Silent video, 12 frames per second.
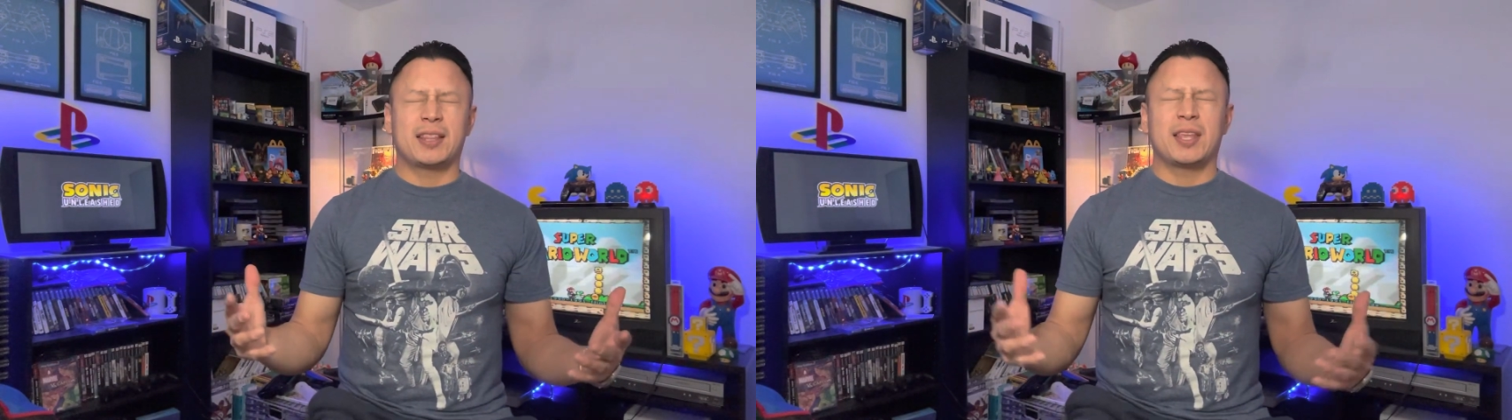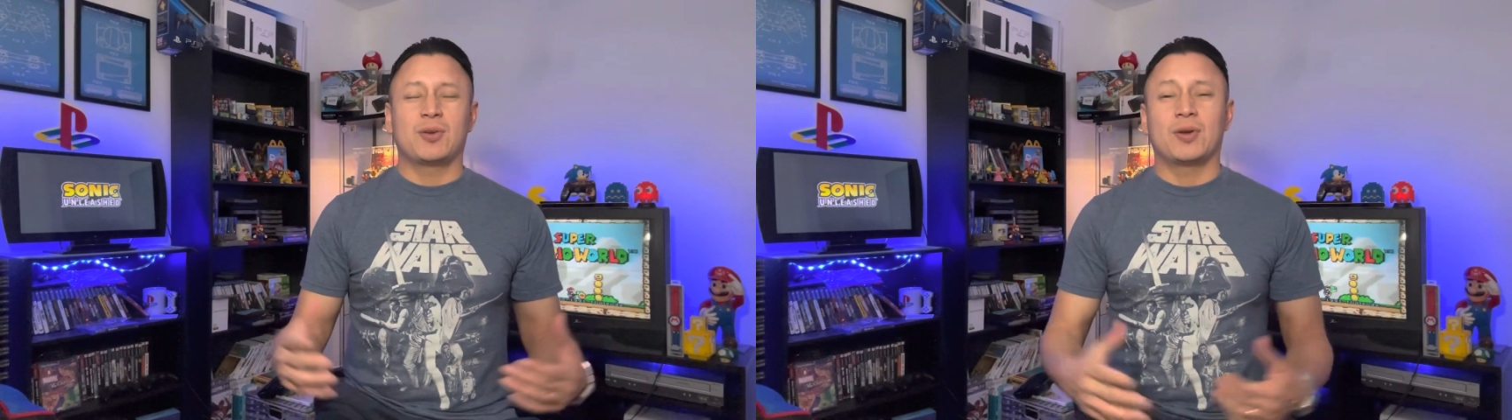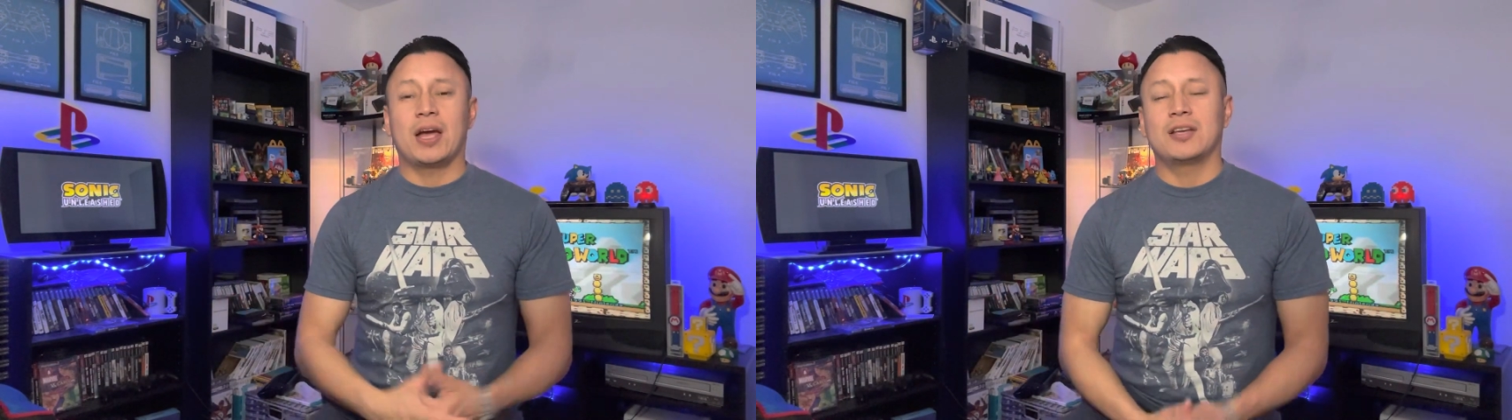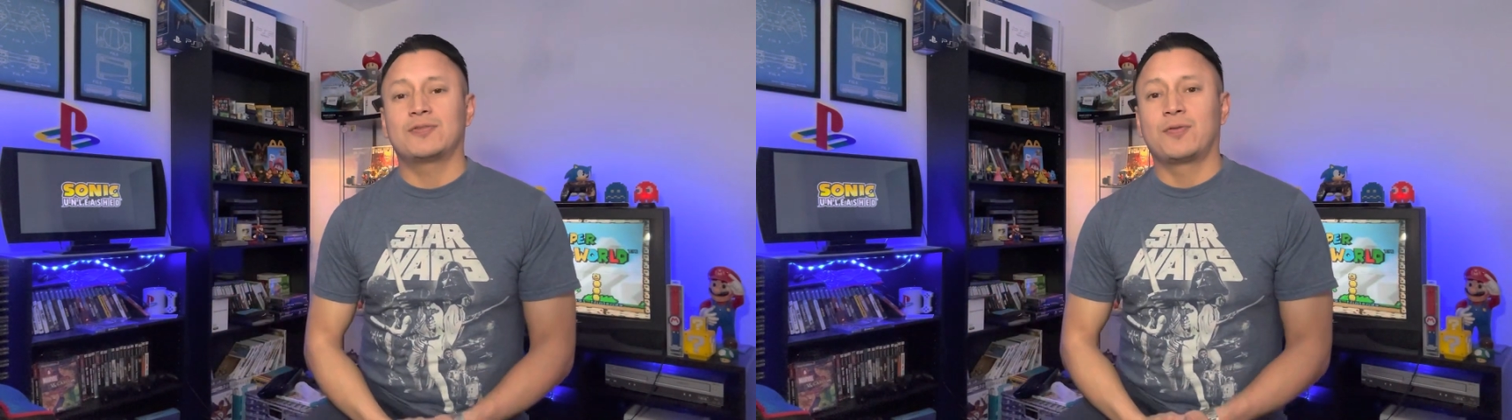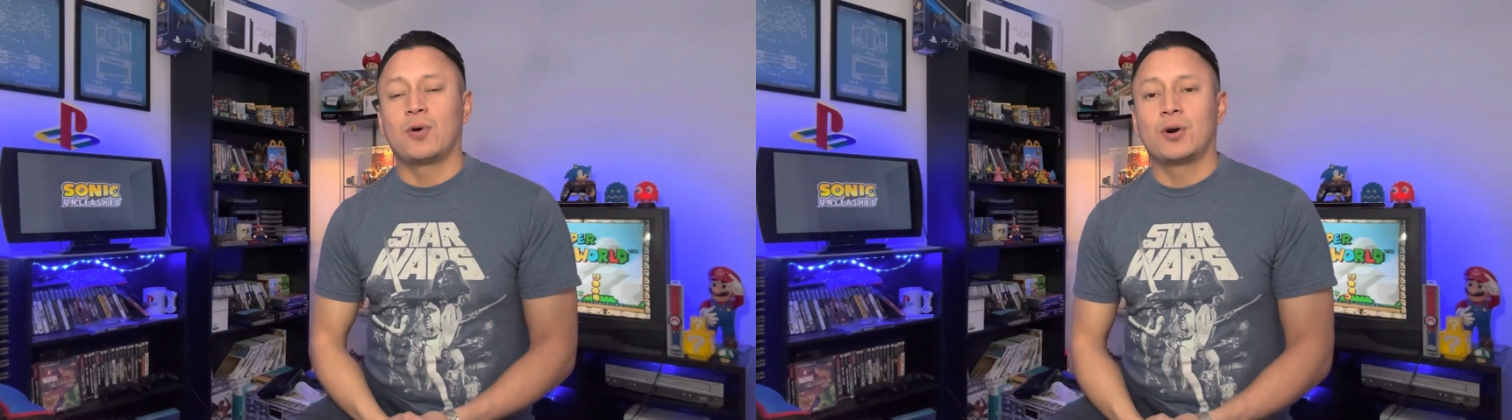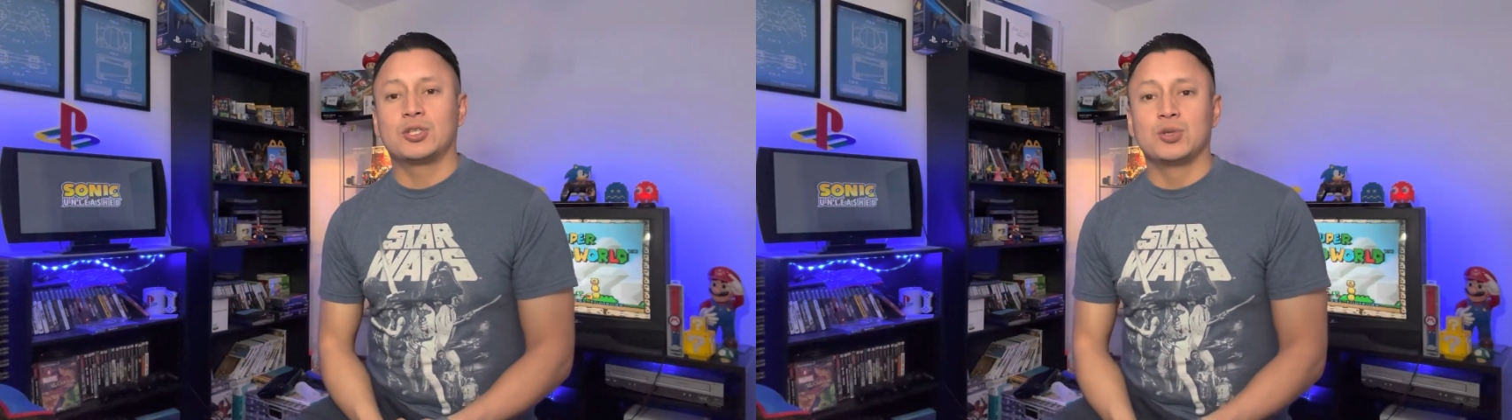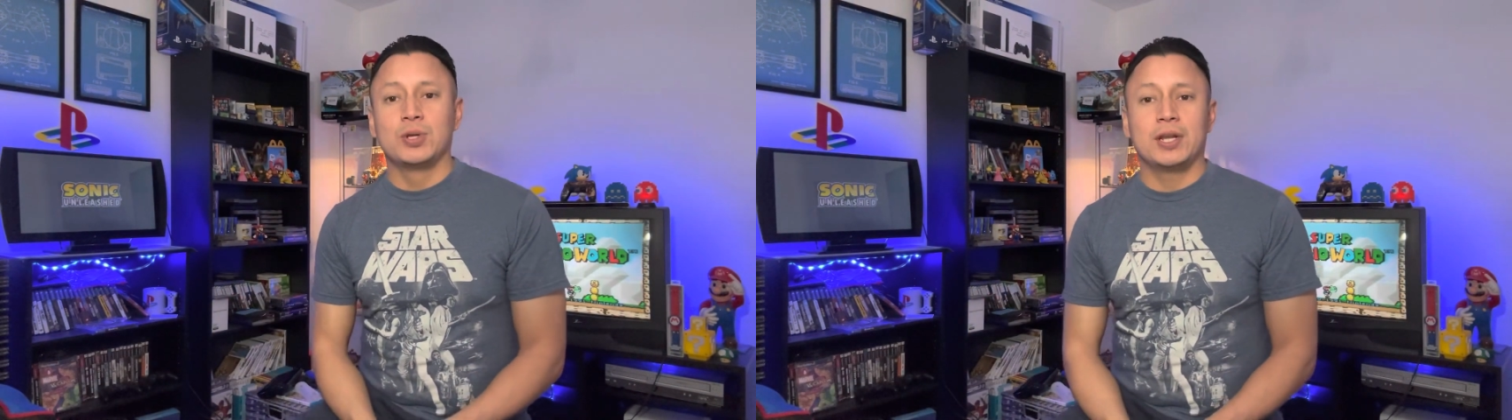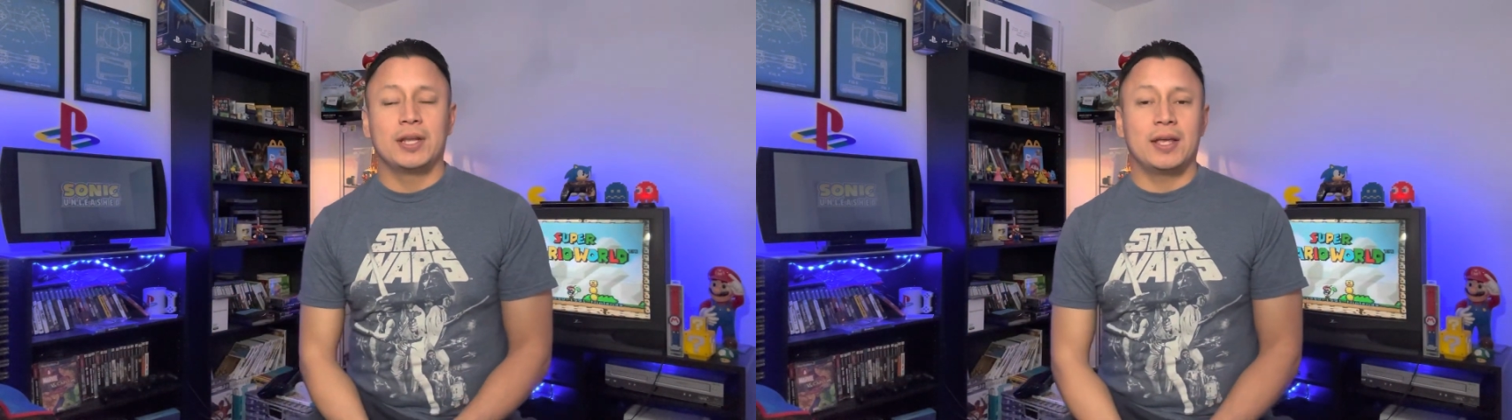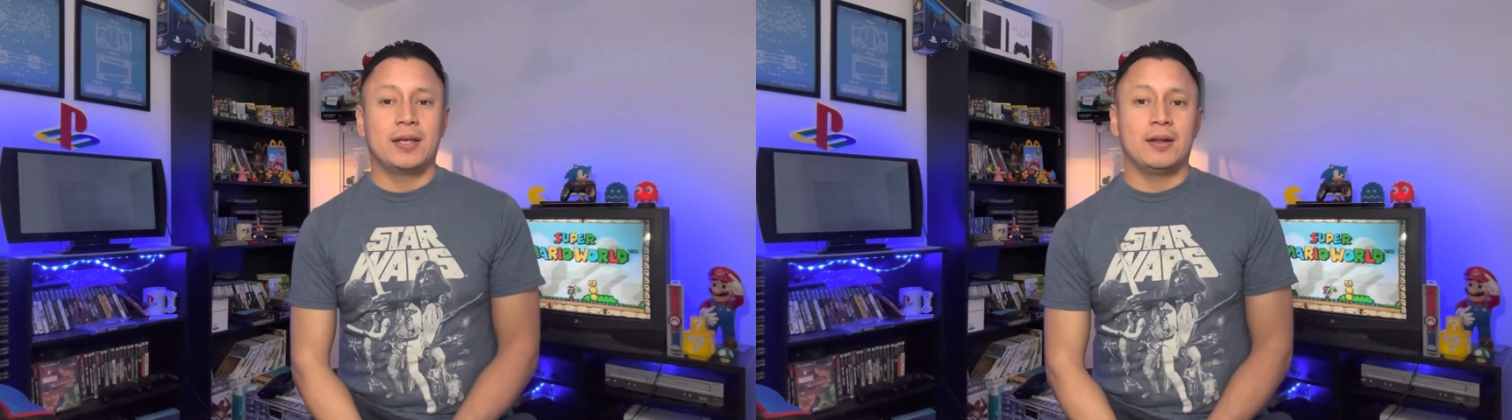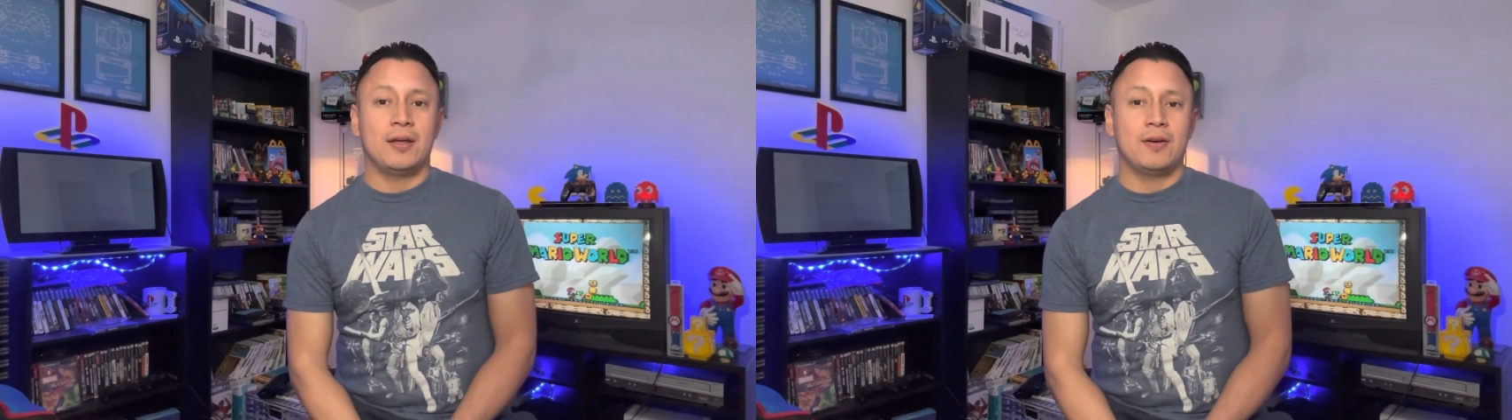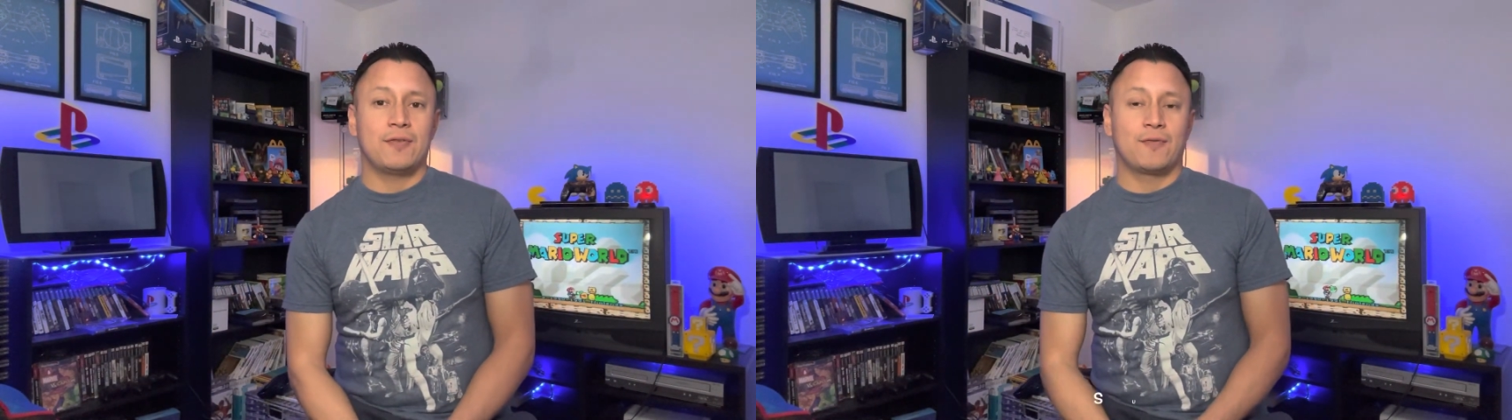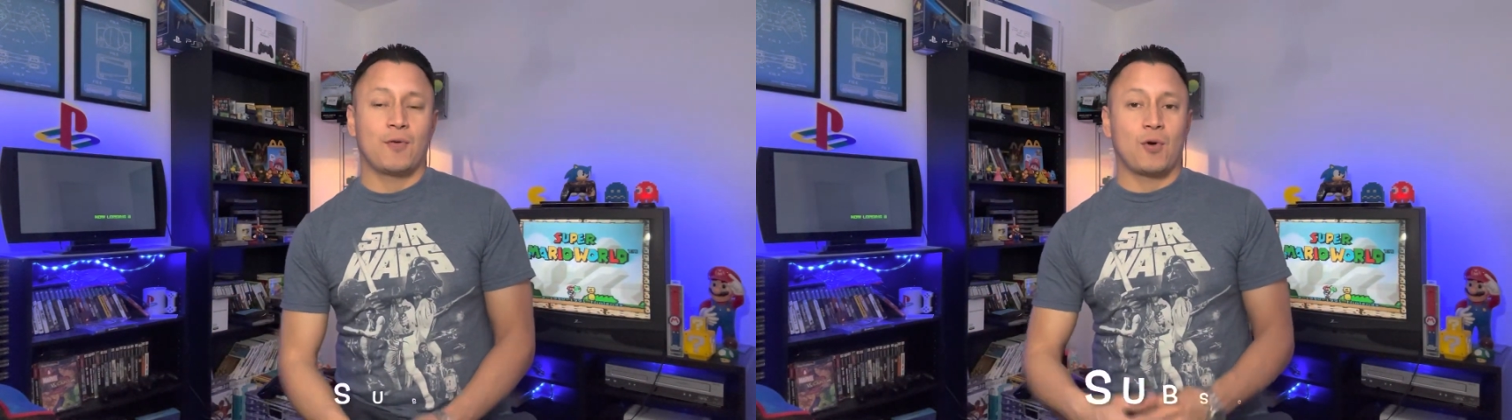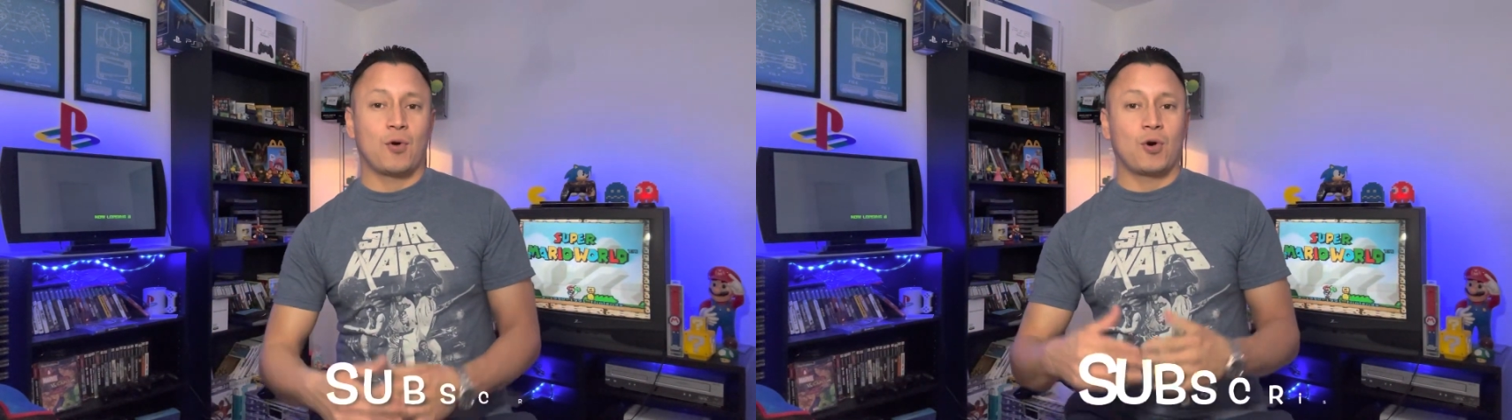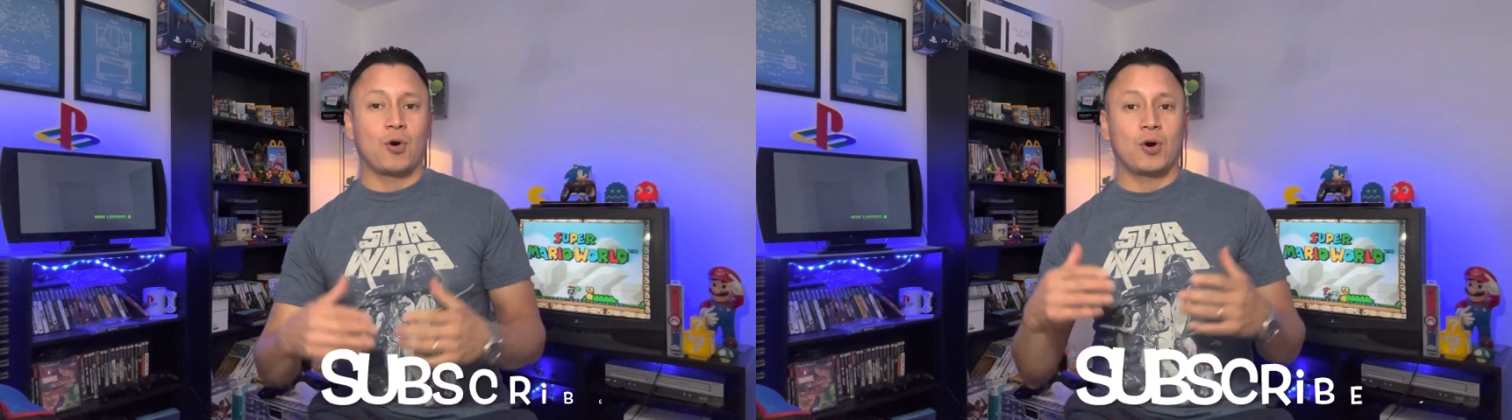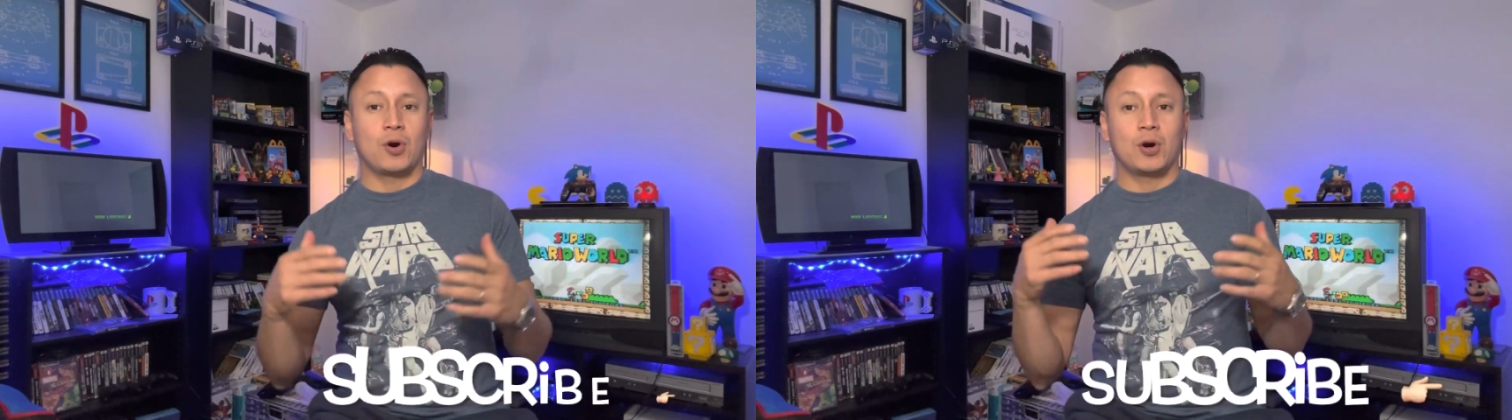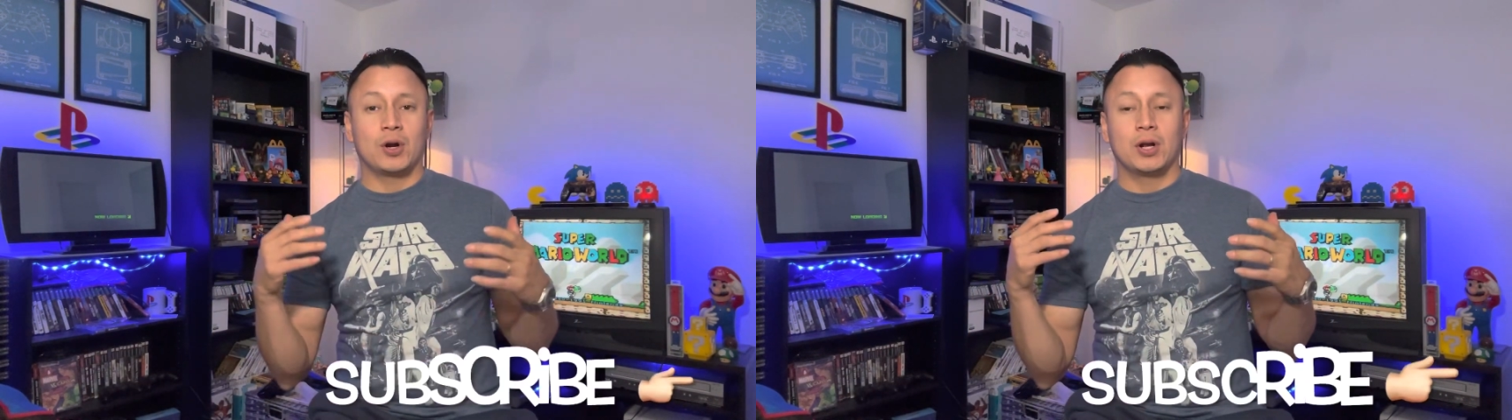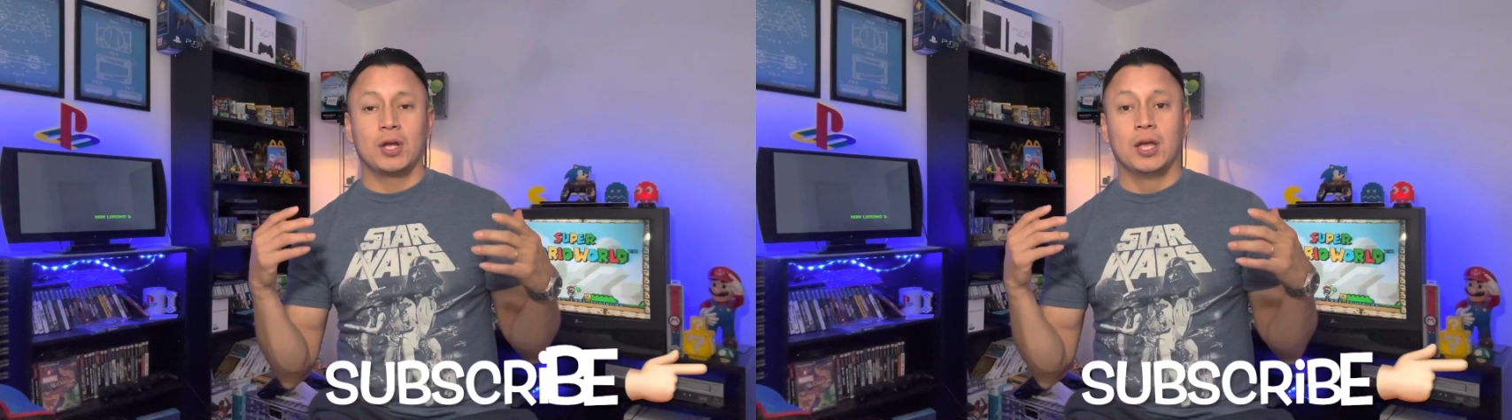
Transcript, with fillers: thank you guys for tuning in, for